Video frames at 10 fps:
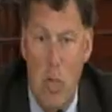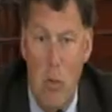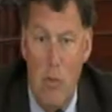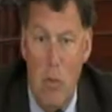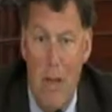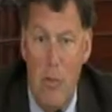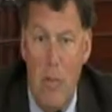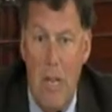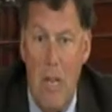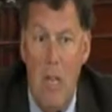loans are
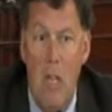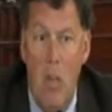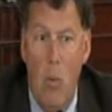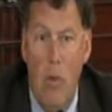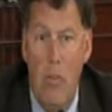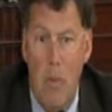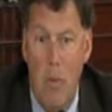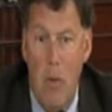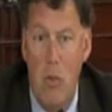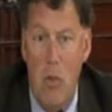outstanding, what the
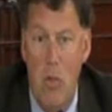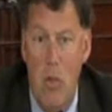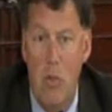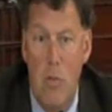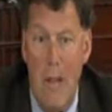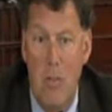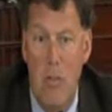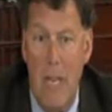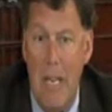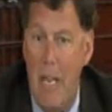commercial loans are
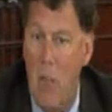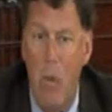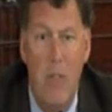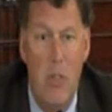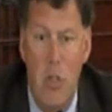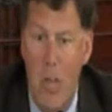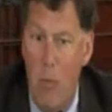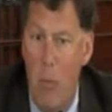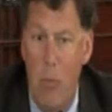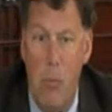outstanding, and what the
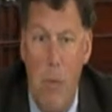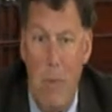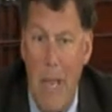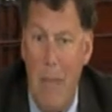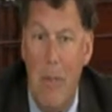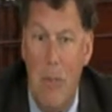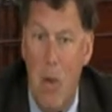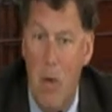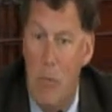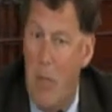general repayment
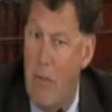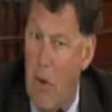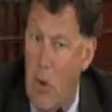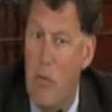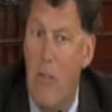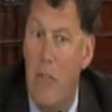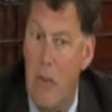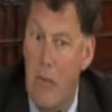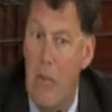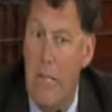terms. I've heard that
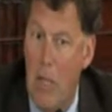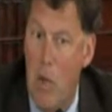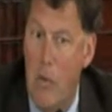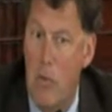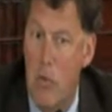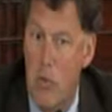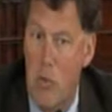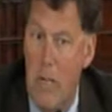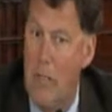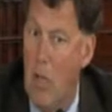they're very low interest
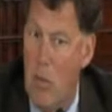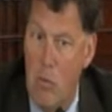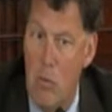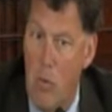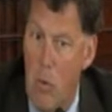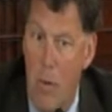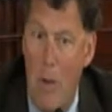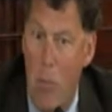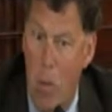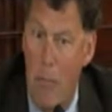rate loans, somewhere
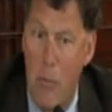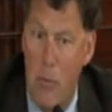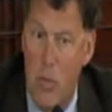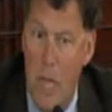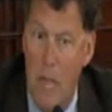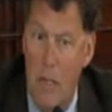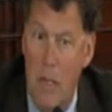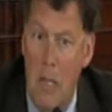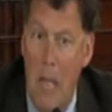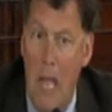around 1%,
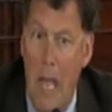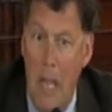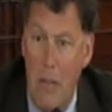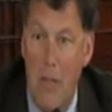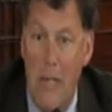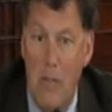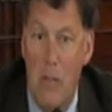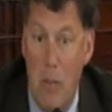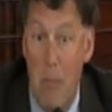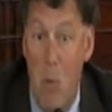and I think
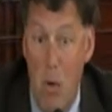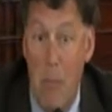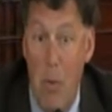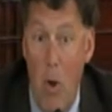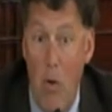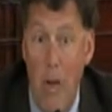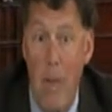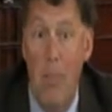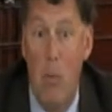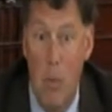it's an important
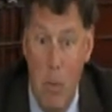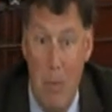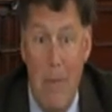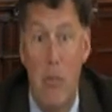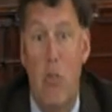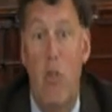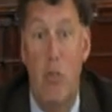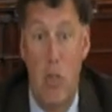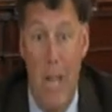program, but we want to make sure those